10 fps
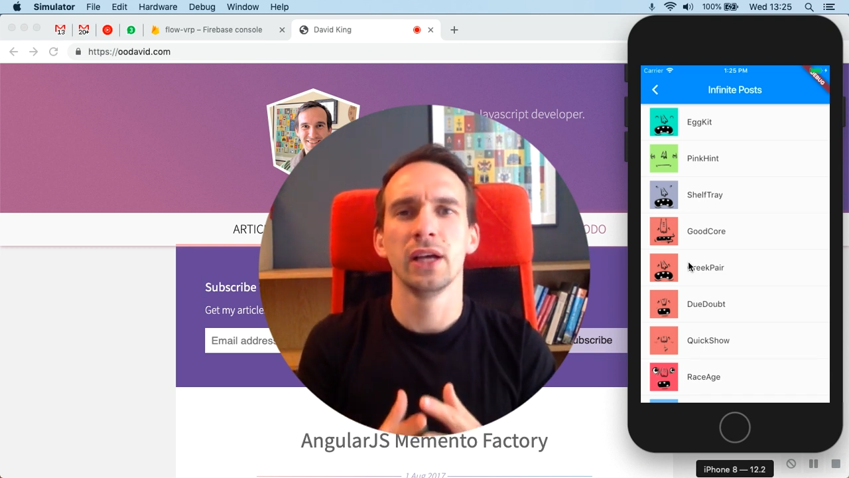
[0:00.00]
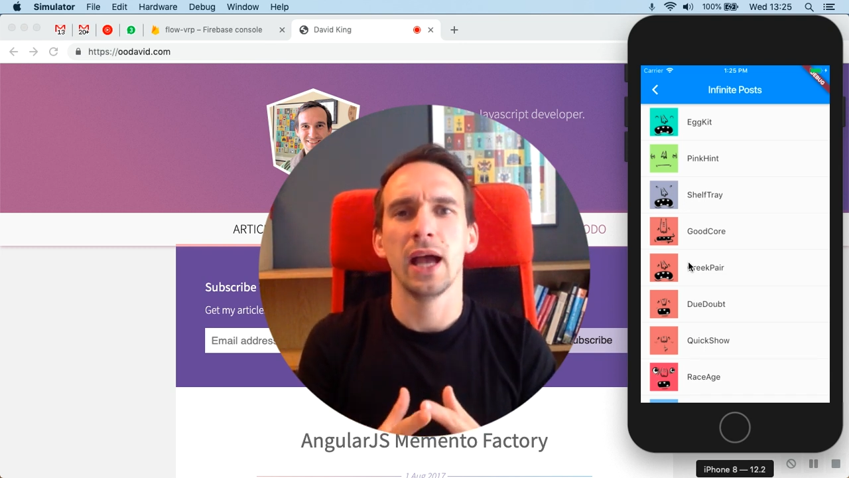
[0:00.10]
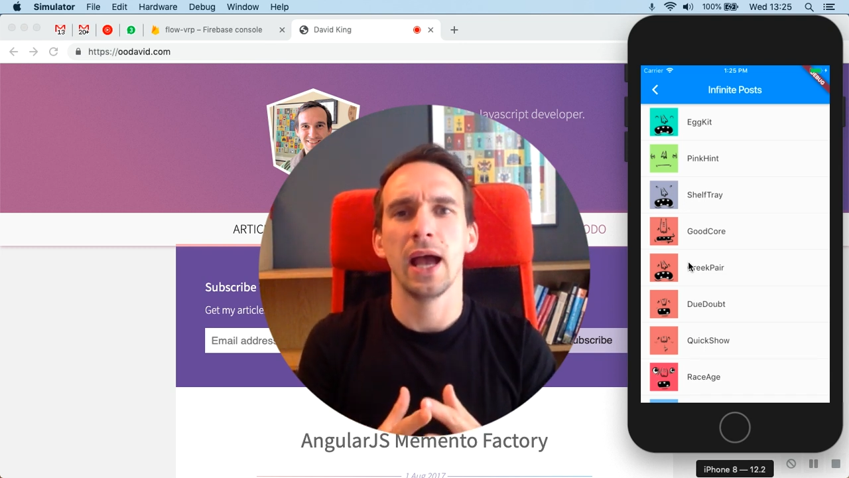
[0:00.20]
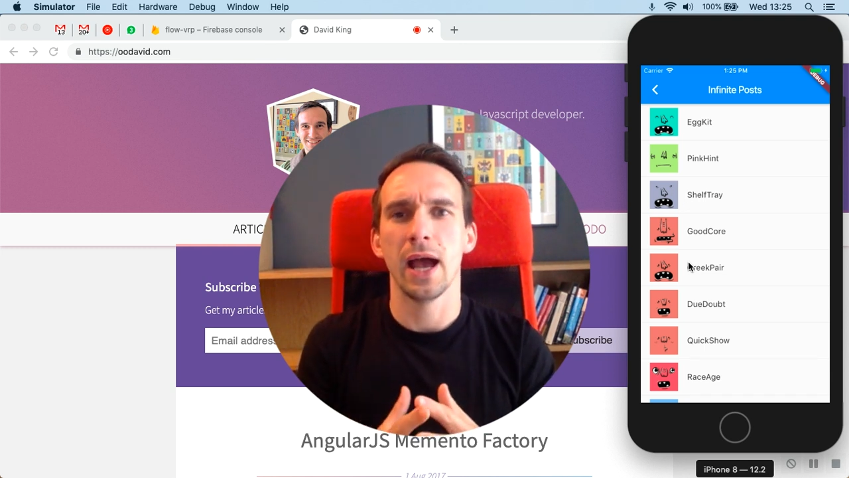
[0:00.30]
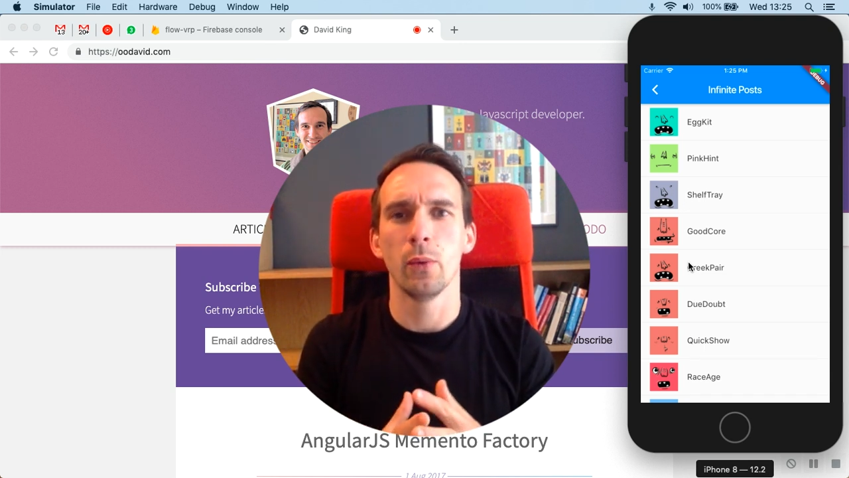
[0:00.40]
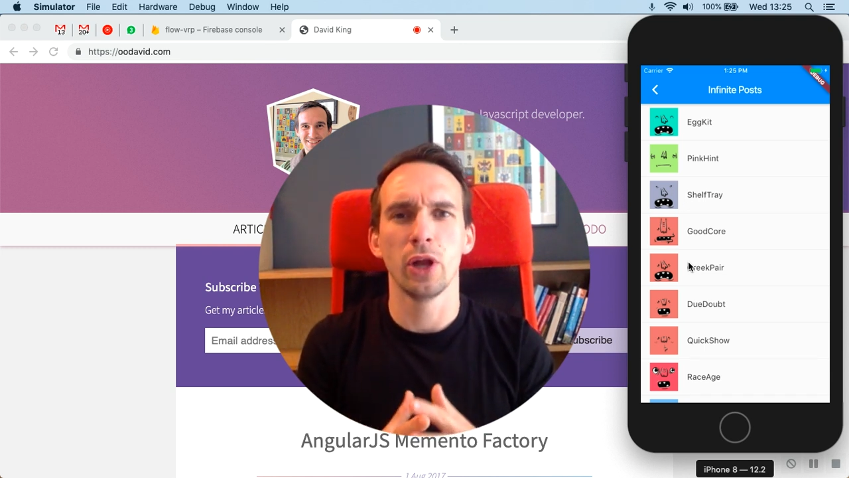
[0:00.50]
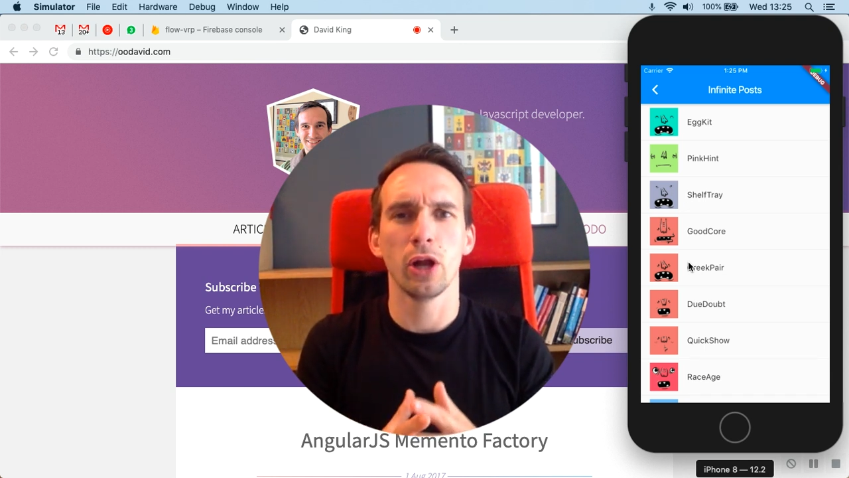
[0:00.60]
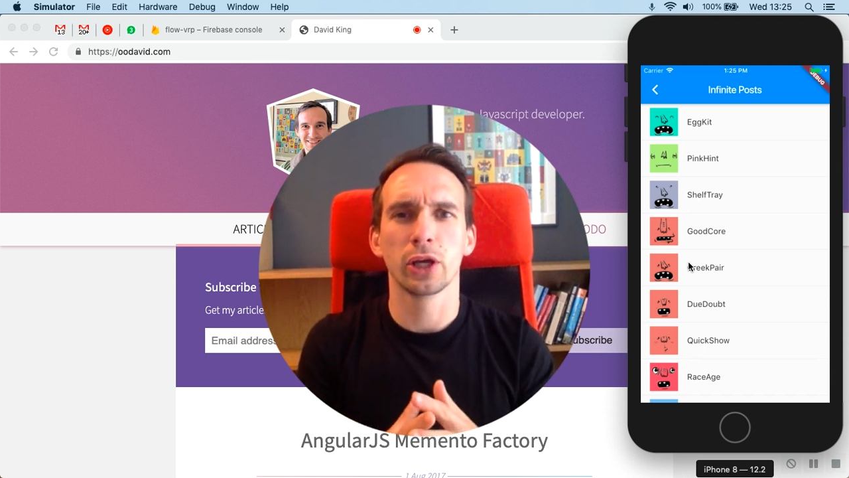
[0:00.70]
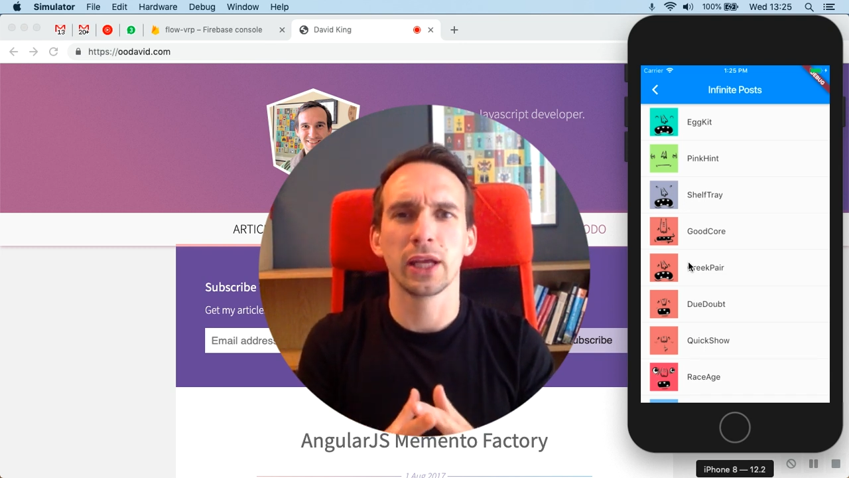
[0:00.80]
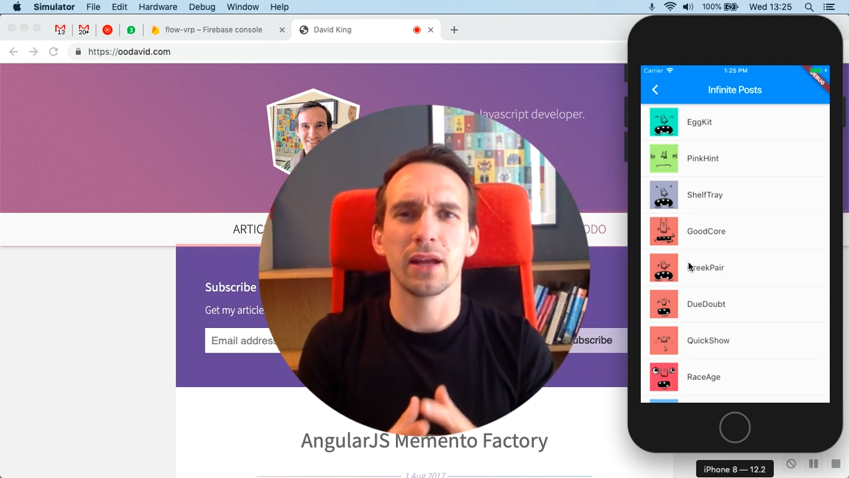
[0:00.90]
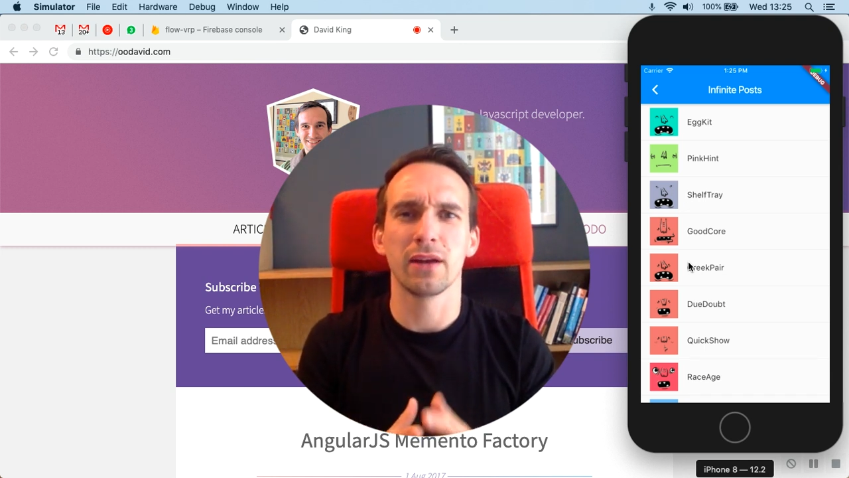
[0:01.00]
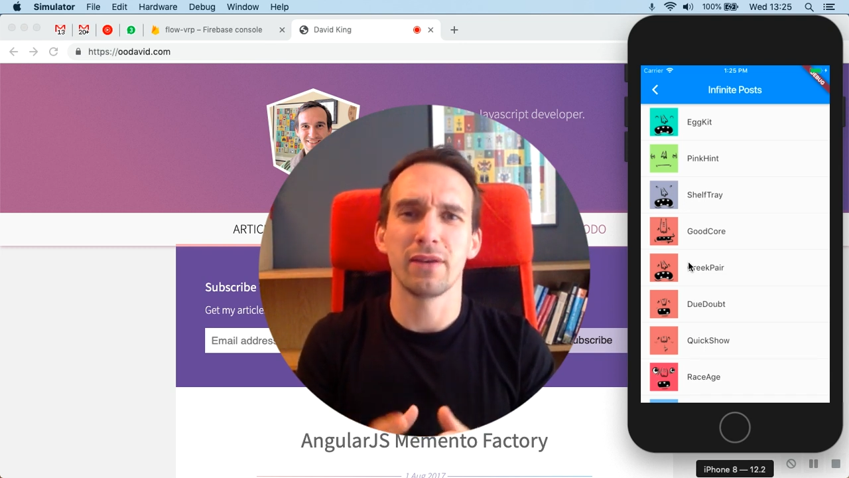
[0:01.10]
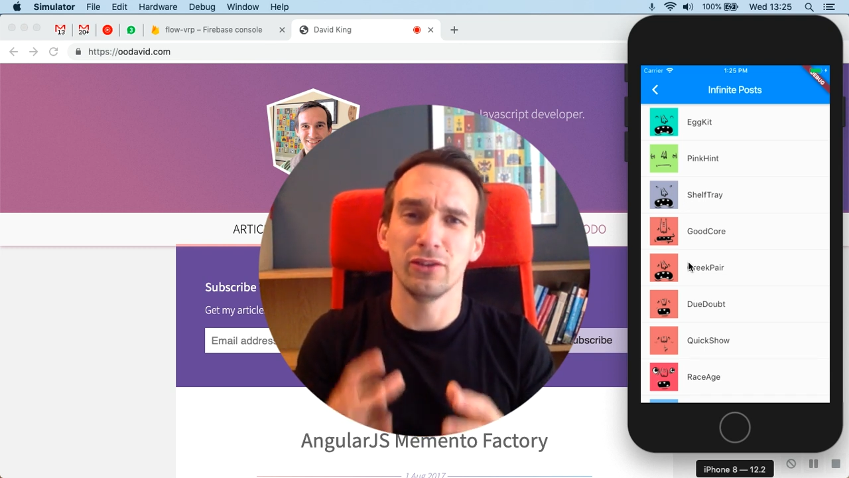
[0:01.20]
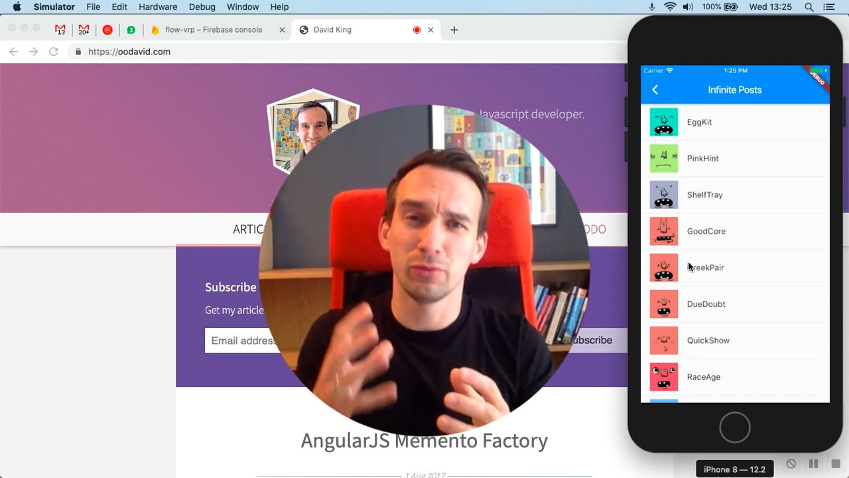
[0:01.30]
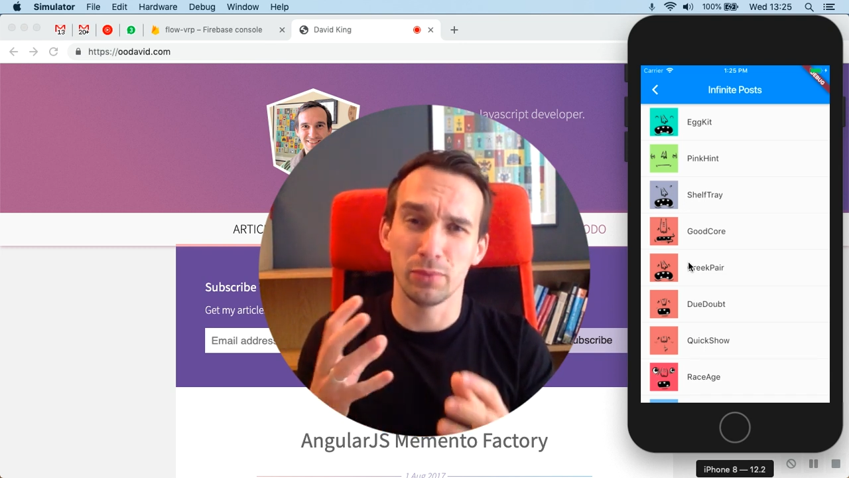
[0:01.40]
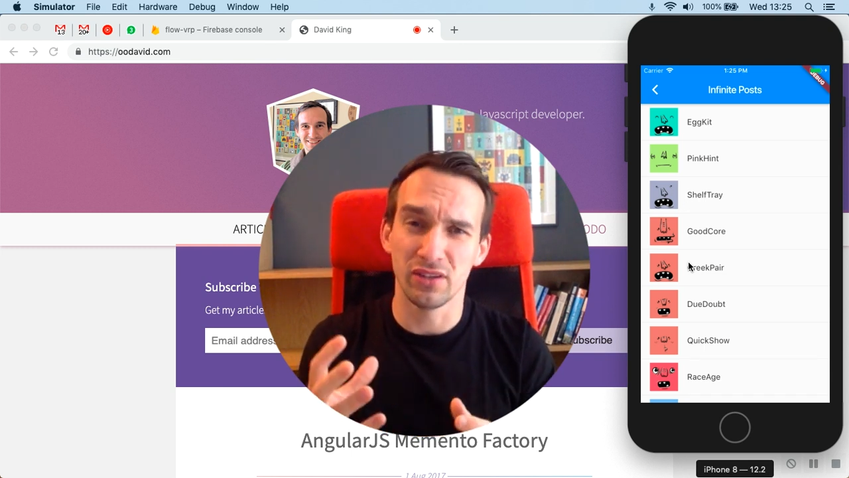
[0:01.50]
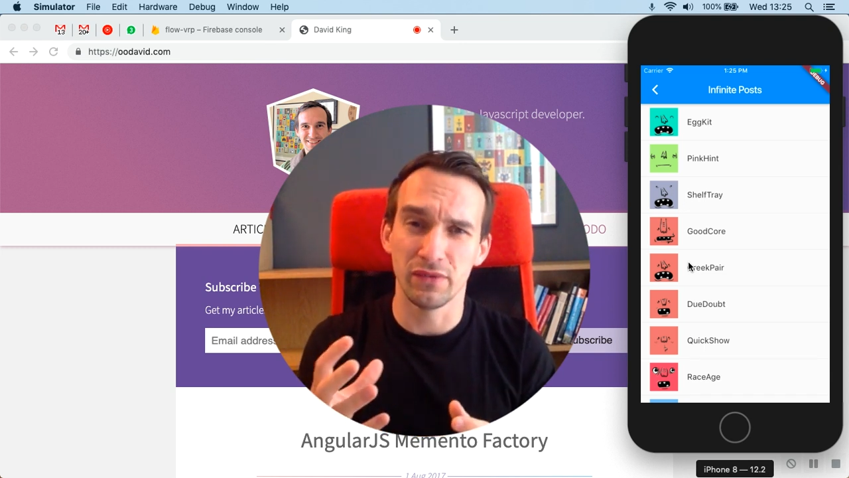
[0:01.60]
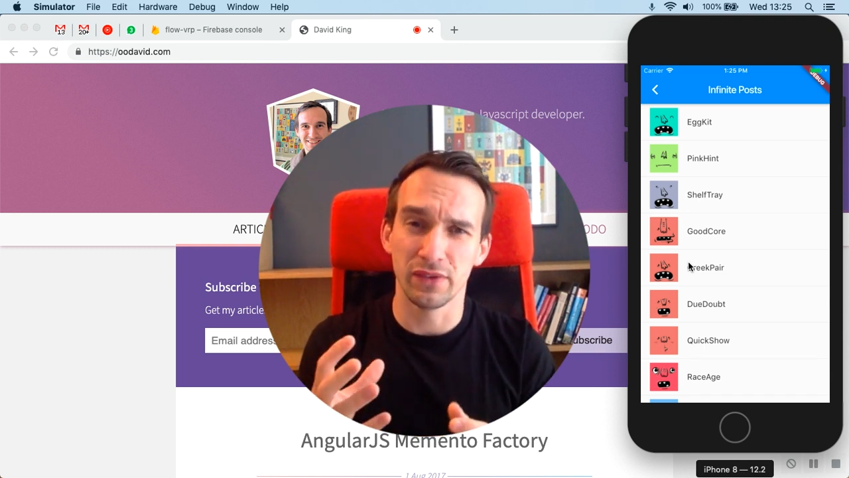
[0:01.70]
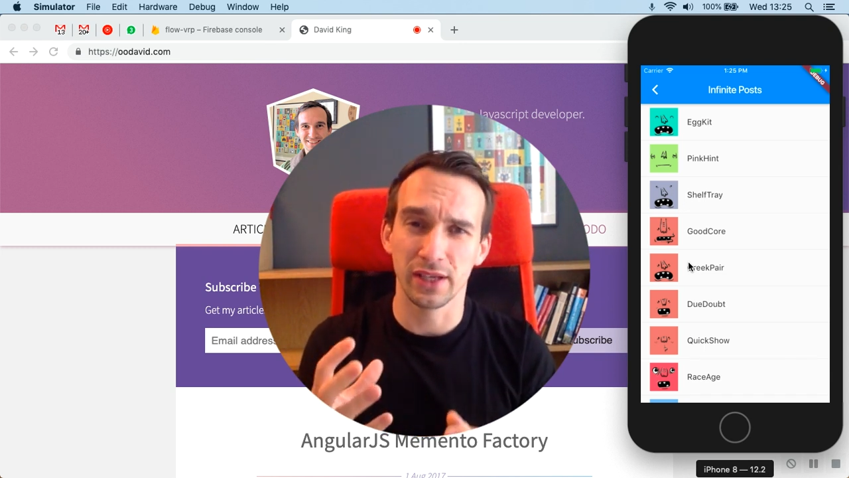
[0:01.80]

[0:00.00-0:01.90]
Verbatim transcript: uh, we're not looking at a very specific